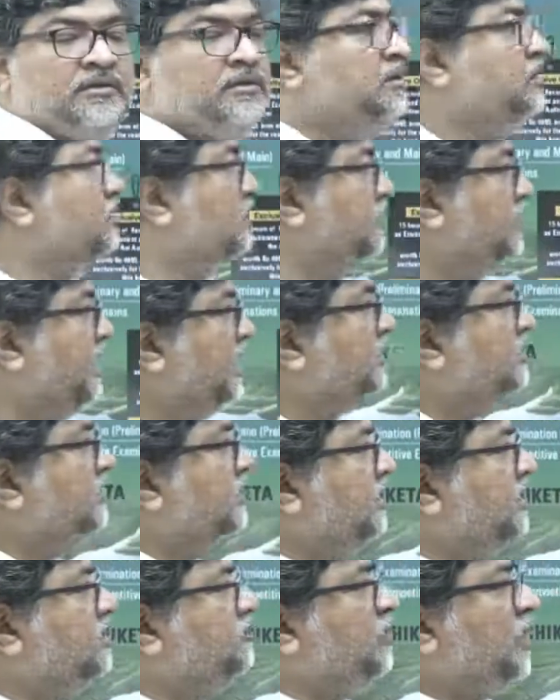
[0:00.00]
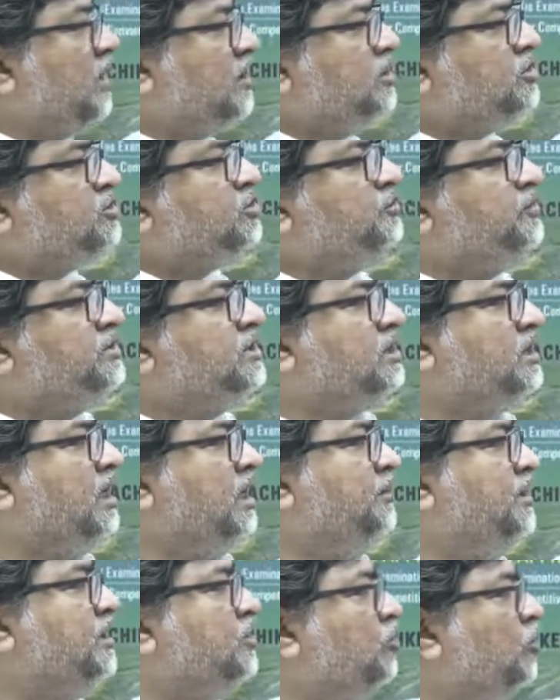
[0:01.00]
right, in partnership with the
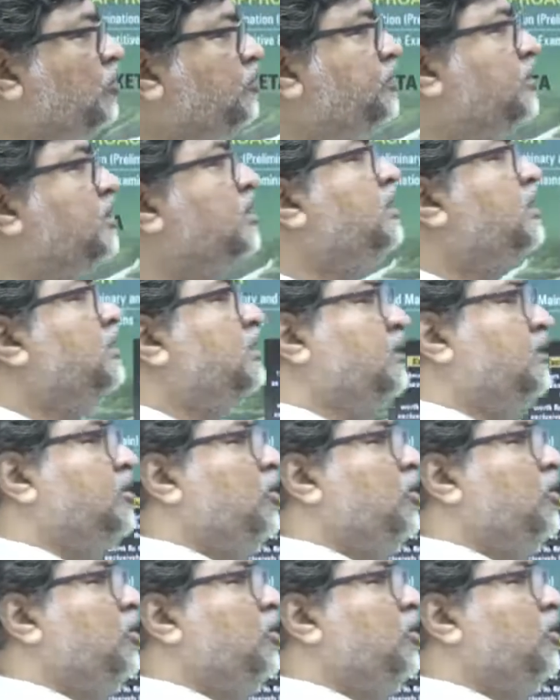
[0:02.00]
climate group, launched